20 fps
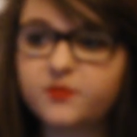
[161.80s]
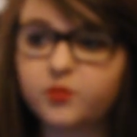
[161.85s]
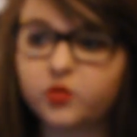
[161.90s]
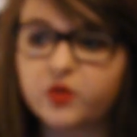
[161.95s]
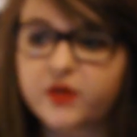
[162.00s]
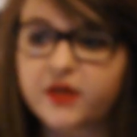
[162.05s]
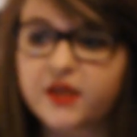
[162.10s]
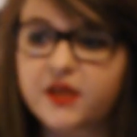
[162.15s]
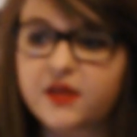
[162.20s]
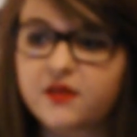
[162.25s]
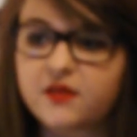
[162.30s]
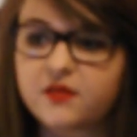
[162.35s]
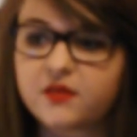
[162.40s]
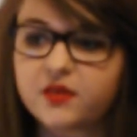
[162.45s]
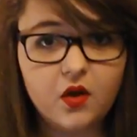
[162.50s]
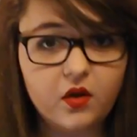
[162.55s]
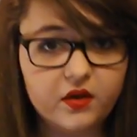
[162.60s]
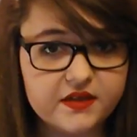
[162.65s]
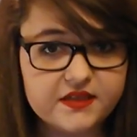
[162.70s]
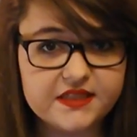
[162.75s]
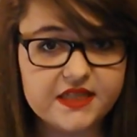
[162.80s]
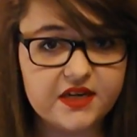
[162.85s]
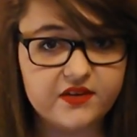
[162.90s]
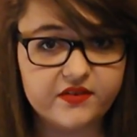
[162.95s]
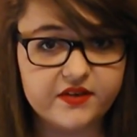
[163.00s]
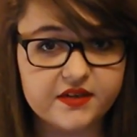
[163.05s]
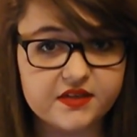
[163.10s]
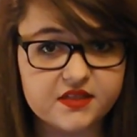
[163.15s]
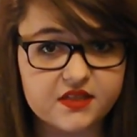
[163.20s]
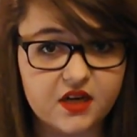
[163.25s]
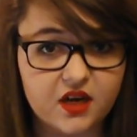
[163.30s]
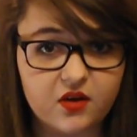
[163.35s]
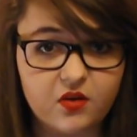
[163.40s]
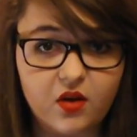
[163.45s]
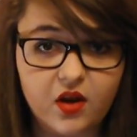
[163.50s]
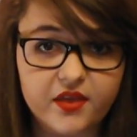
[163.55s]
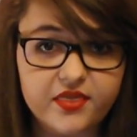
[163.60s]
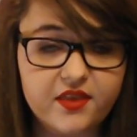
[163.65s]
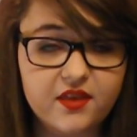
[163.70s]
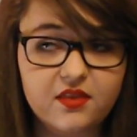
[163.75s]
breathe. On a serious
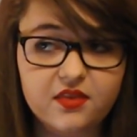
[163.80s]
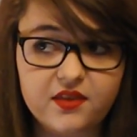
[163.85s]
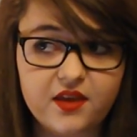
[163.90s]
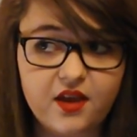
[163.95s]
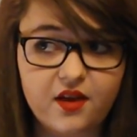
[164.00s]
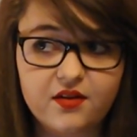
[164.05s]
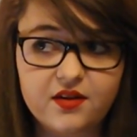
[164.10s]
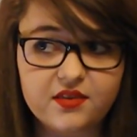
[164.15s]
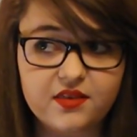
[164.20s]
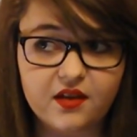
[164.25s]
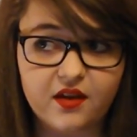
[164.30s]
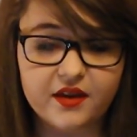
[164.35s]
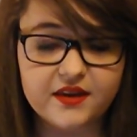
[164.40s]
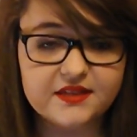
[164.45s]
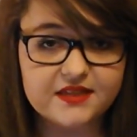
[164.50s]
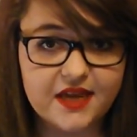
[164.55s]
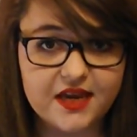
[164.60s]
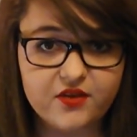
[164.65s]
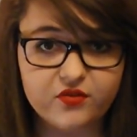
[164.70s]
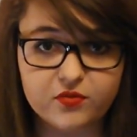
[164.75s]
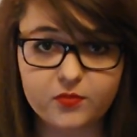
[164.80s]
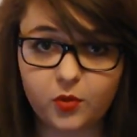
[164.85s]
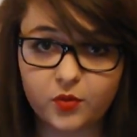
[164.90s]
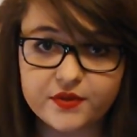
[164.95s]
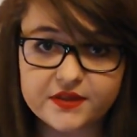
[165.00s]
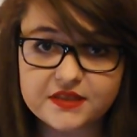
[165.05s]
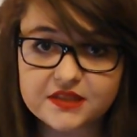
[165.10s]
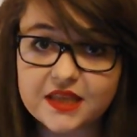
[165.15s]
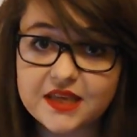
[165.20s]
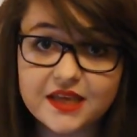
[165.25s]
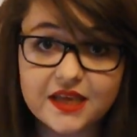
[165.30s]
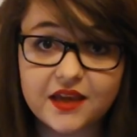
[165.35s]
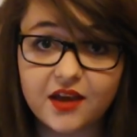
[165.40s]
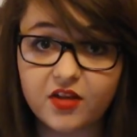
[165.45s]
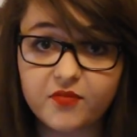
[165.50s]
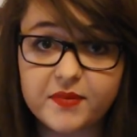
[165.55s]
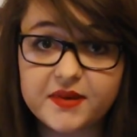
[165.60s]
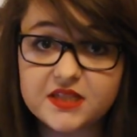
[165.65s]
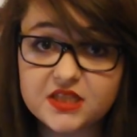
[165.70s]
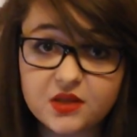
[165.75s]
note, I think the only thing I can take from all this thinking
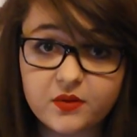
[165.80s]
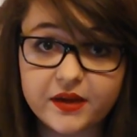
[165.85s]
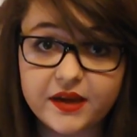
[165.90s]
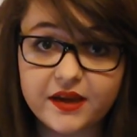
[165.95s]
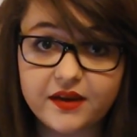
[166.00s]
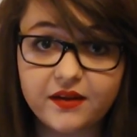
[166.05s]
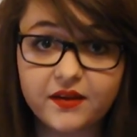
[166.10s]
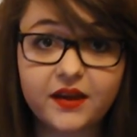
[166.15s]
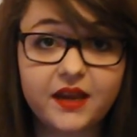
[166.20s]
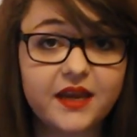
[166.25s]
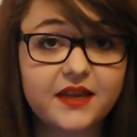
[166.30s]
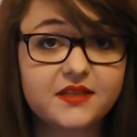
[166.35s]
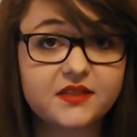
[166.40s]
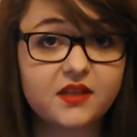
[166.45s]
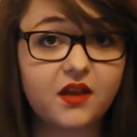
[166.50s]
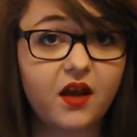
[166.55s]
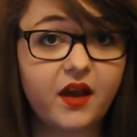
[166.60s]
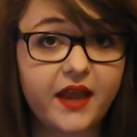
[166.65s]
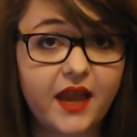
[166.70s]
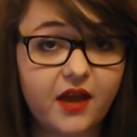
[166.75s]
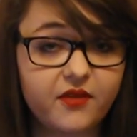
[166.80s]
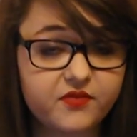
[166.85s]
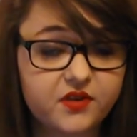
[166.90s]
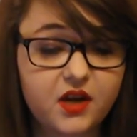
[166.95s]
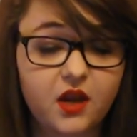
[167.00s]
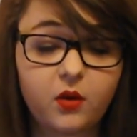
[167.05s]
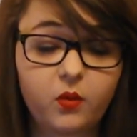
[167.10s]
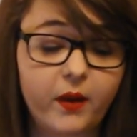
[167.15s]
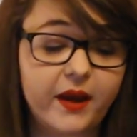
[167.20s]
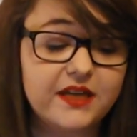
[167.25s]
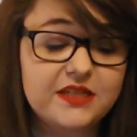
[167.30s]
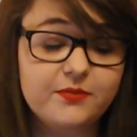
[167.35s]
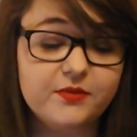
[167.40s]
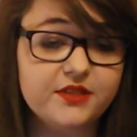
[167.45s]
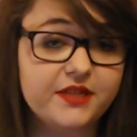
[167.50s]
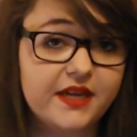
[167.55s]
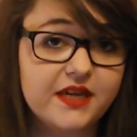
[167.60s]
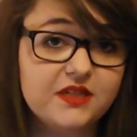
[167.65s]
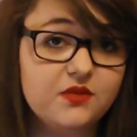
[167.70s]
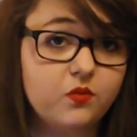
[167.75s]
I've been doing is that I have no way to
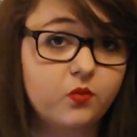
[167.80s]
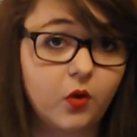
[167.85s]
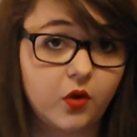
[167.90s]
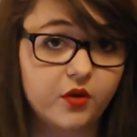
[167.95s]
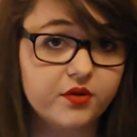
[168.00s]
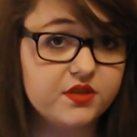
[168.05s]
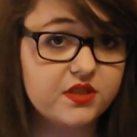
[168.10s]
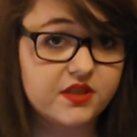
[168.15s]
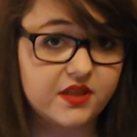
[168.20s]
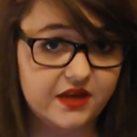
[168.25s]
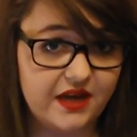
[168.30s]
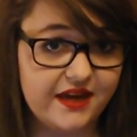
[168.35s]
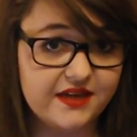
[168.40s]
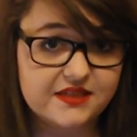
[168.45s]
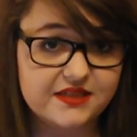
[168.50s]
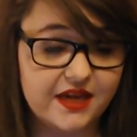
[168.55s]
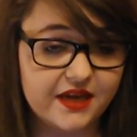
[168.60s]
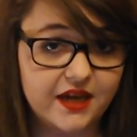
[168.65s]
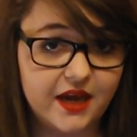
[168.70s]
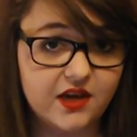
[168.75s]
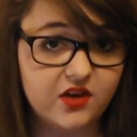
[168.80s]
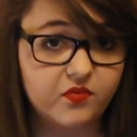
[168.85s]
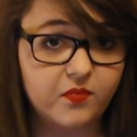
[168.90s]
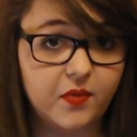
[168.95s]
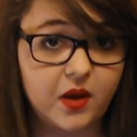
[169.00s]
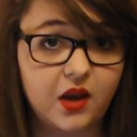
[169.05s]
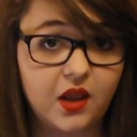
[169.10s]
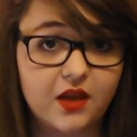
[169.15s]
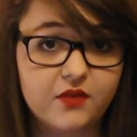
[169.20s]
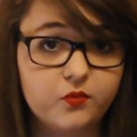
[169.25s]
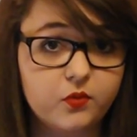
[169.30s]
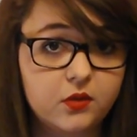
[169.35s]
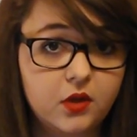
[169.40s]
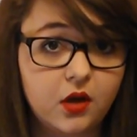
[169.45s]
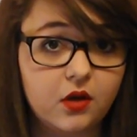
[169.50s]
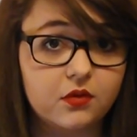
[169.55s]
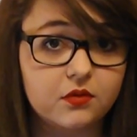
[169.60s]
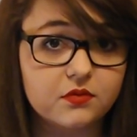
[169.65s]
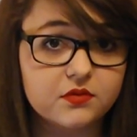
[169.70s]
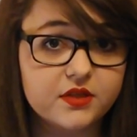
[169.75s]
predict what the next decade of my life will
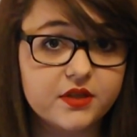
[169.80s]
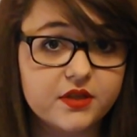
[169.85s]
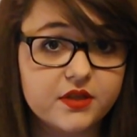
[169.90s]
hold.